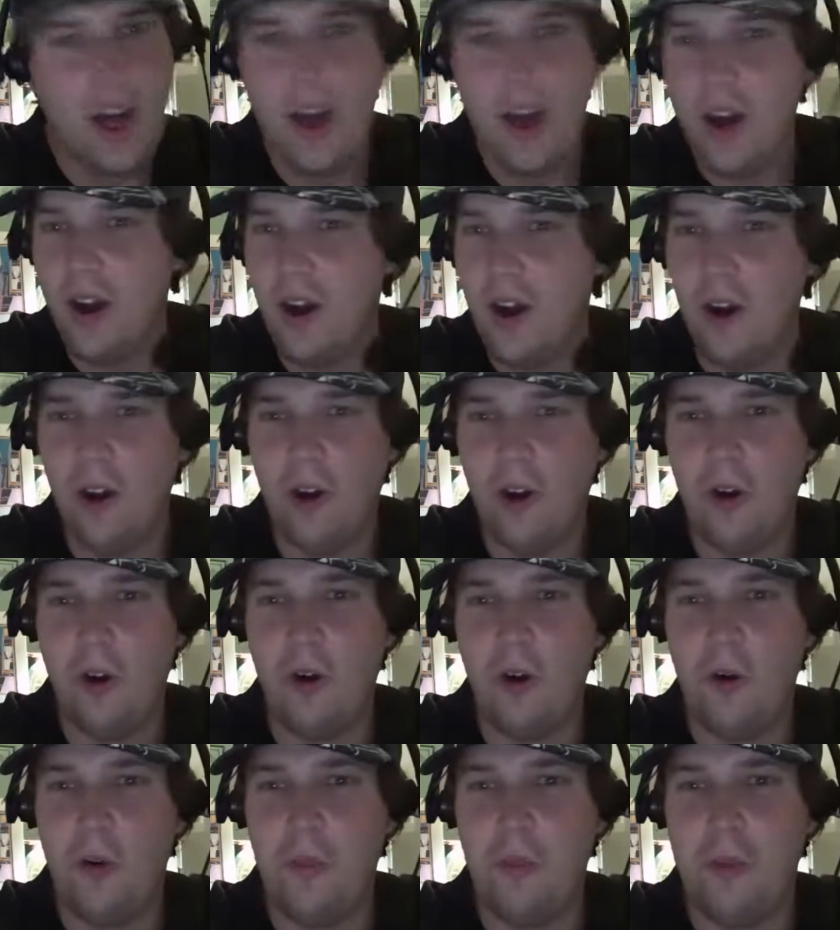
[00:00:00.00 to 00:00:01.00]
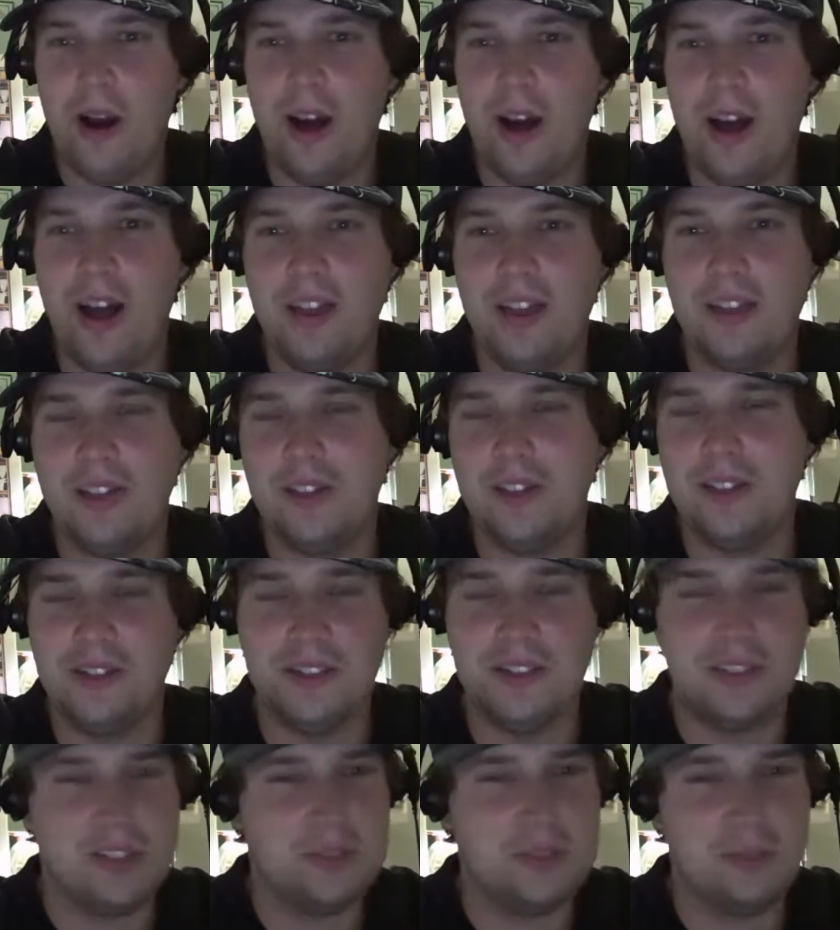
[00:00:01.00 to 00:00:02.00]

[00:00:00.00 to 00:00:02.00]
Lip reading: Oh my goodness,